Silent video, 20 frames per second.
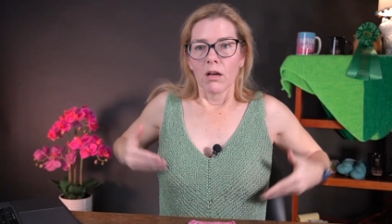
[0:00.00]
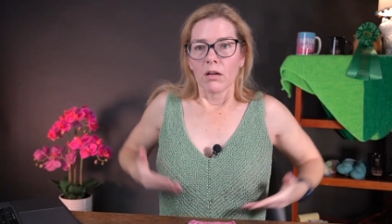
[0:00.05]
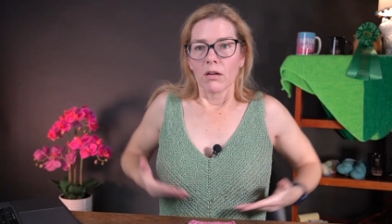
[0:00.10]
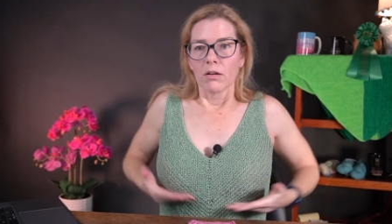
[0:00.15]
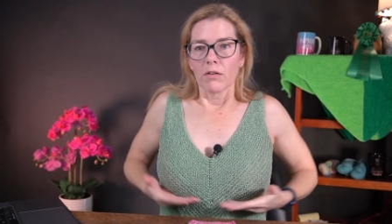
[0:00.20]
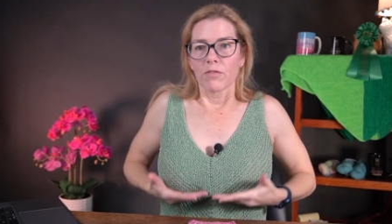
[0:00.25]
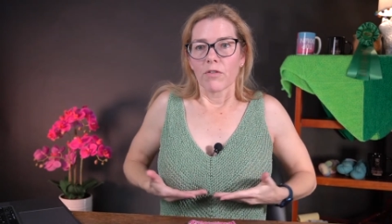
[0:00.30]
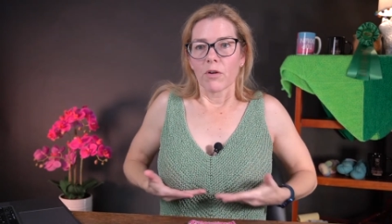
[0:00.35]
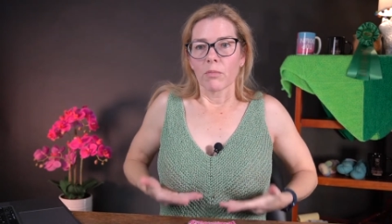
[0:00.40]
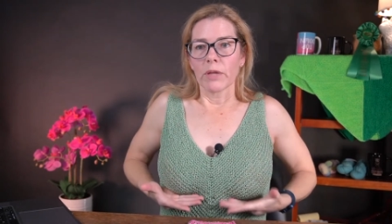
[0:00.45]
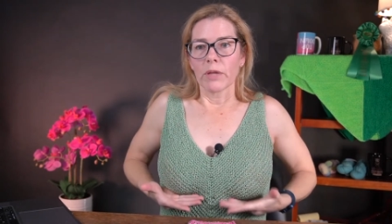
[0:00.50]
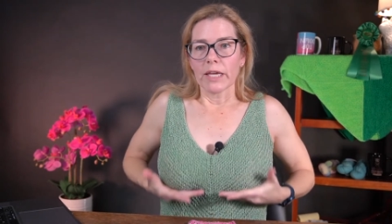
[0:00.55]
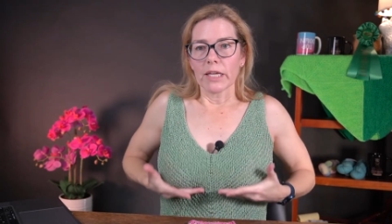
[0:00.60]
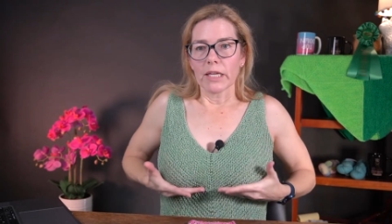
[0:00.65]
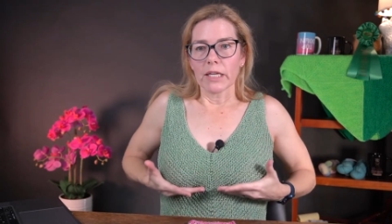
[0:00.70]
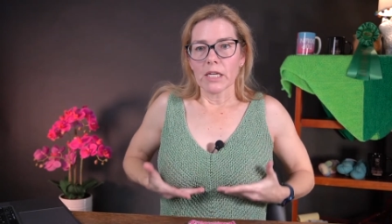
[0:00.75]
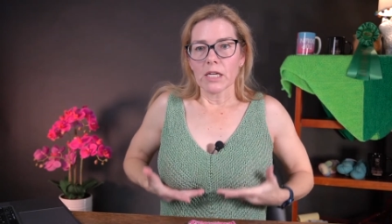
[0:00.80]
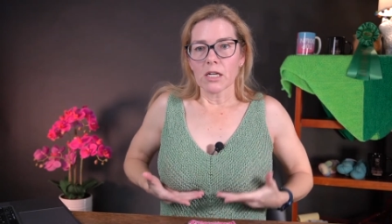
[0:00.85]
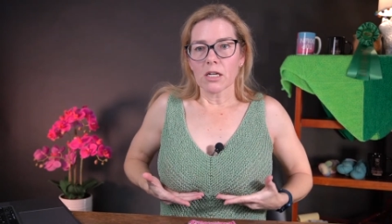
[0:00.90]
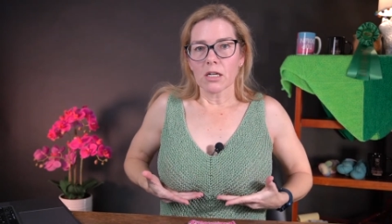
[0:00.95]
from like
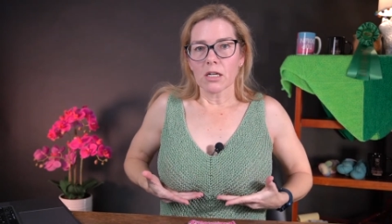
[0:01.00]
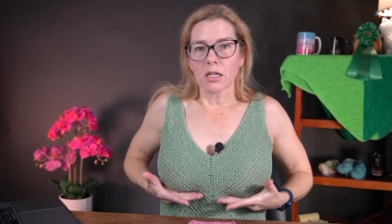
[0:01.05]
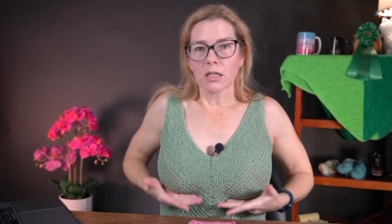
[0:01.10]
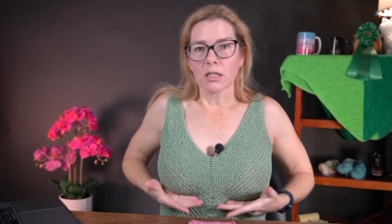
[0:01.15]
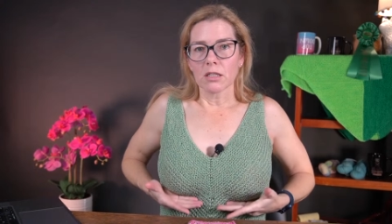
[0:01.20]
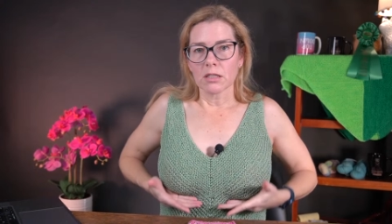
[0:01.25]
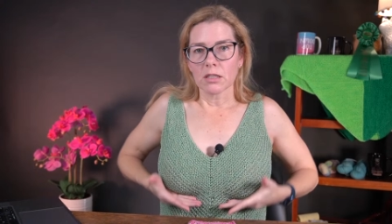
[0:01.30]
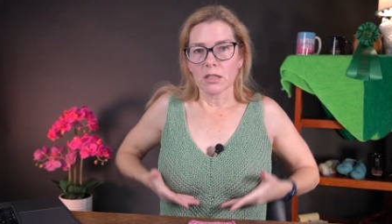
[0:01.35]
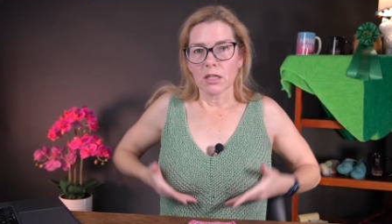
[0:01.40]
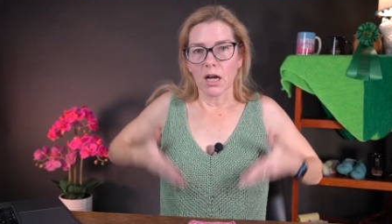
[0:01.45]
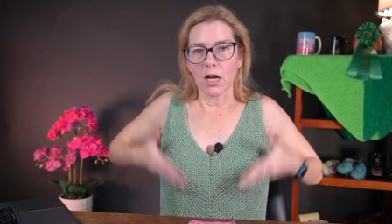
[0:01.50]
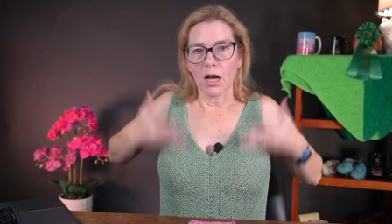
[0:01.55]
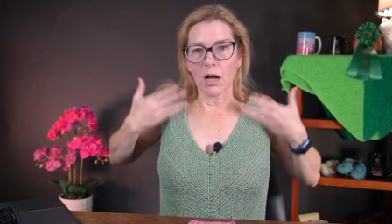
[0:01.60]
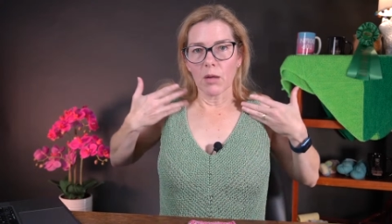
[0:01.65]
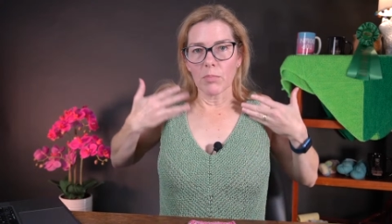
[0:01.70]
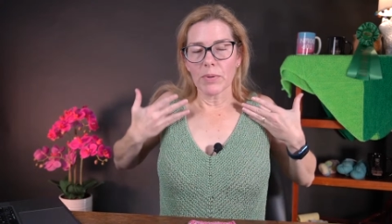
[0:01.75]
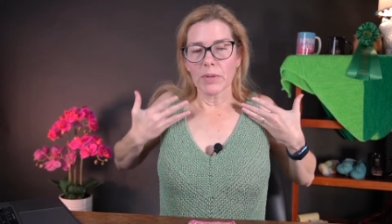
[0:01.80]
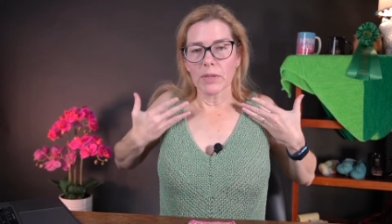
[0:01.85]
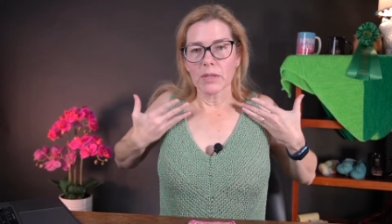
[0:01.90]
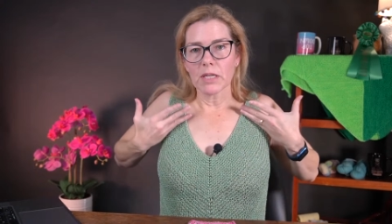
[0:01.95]
here
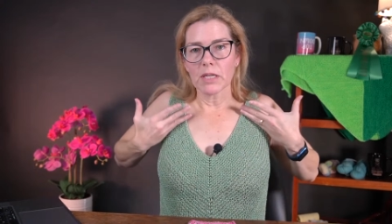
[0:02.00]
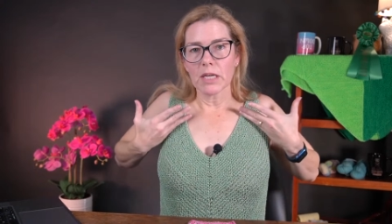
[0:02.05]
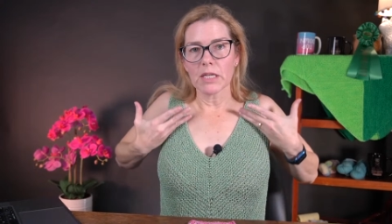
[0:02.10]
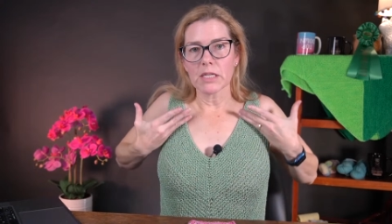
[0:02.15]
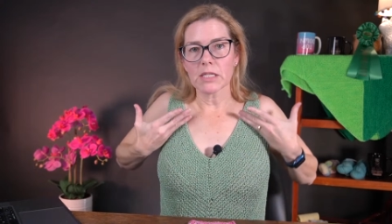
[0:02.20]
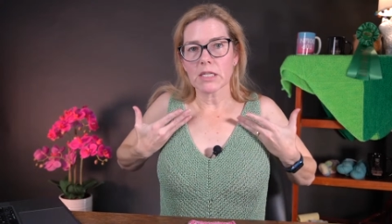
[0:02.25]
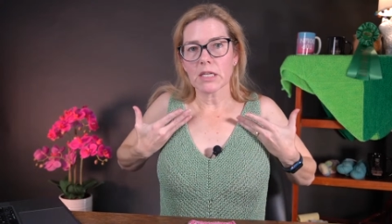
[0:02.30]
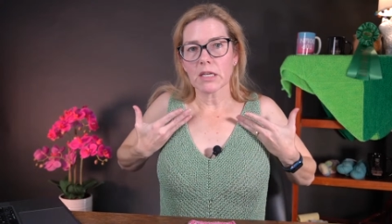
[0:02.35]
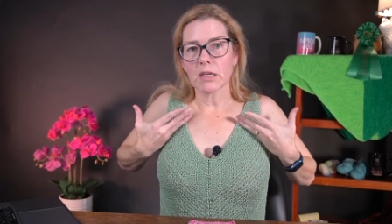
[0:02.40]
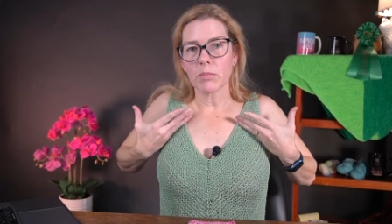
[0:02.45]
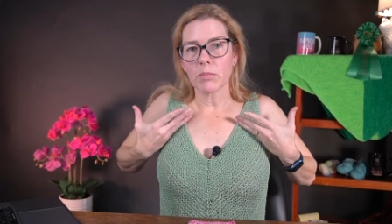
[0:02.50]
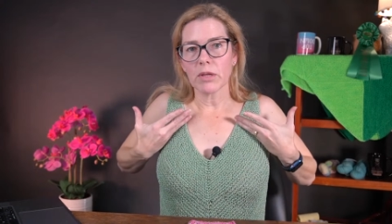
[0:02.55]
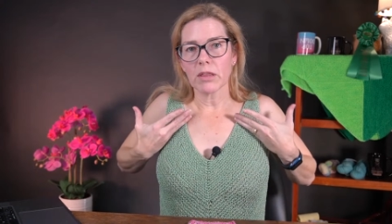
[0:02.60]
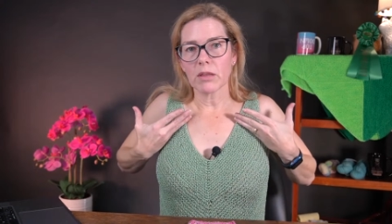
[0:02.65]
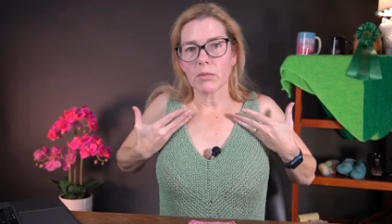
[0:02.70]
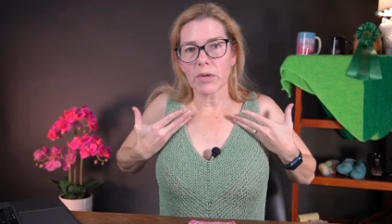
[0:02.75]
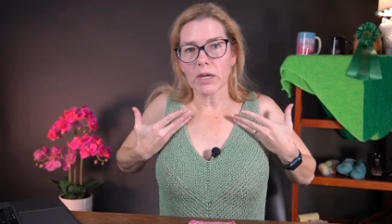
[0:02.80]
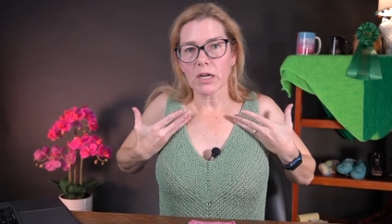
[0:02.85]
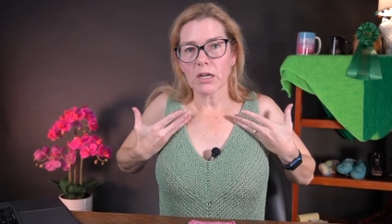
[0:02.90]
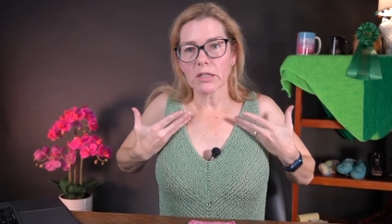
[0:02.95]
up is going to be the
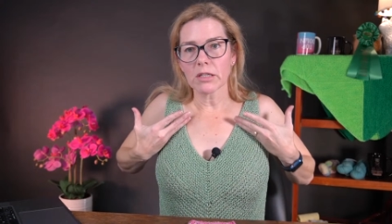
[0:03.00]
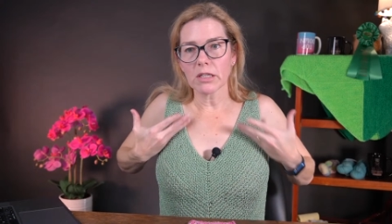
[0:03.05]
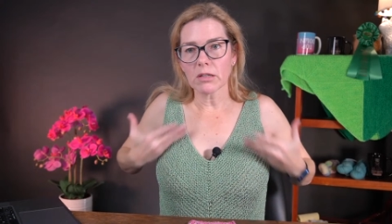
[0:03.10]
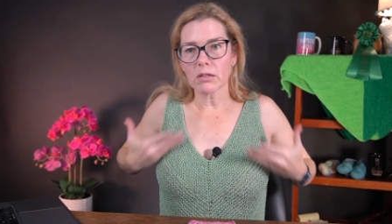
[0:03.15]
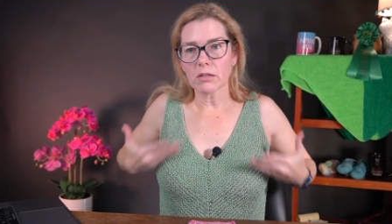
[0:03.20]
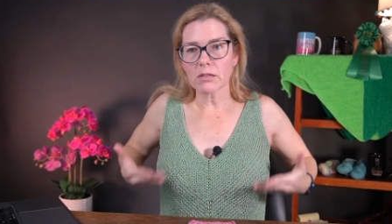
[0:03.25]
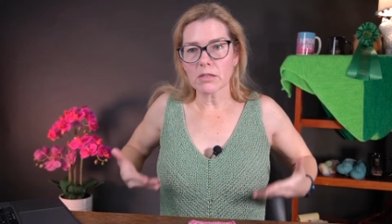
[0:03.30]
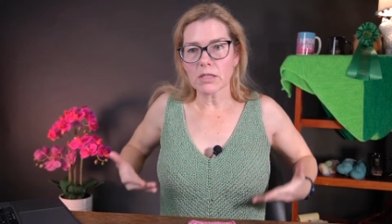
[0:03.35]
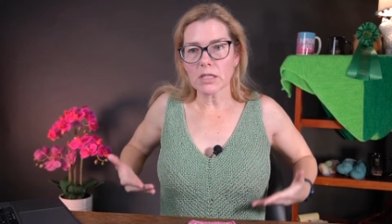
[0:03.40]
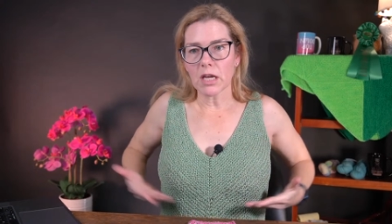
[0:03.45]
bigger needles,